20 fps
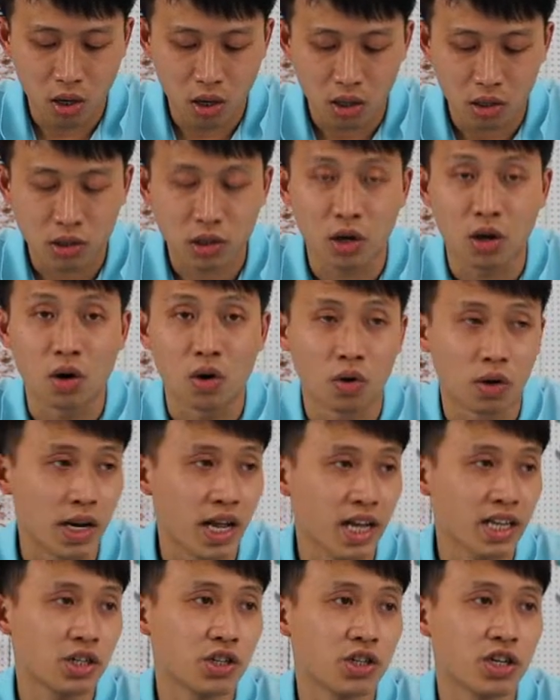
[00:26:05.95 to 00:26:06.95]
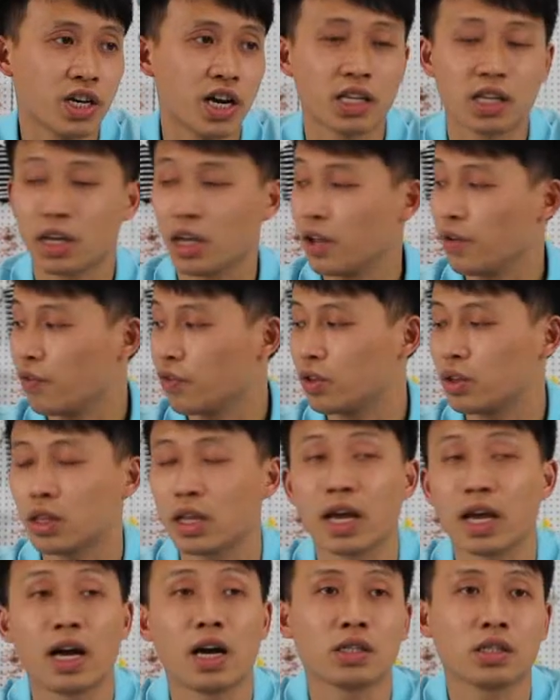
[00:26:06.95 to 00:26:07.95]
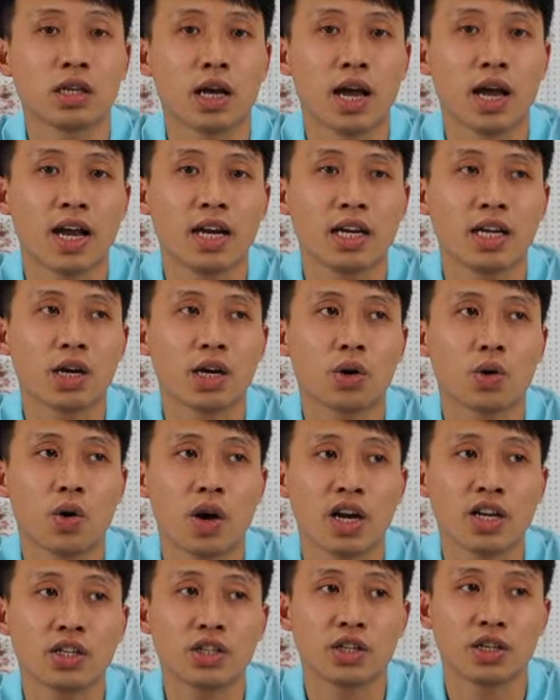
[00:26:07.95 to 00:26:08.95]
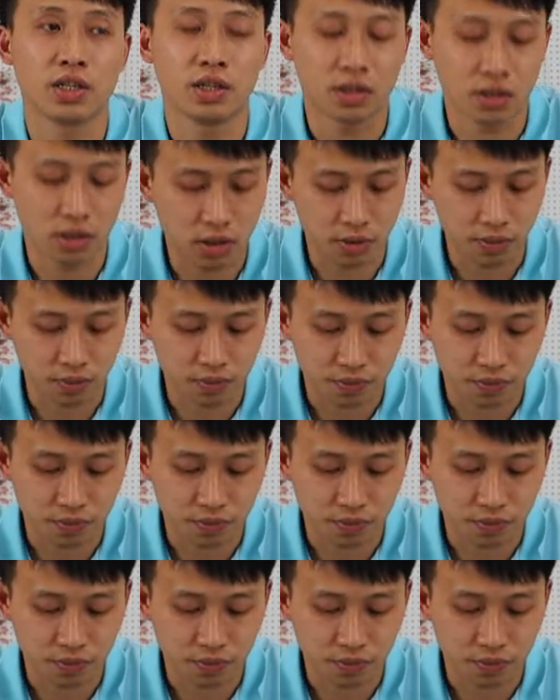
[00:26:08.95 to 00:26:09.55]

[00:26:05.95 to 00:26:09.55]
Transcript: So let's check if there's any questions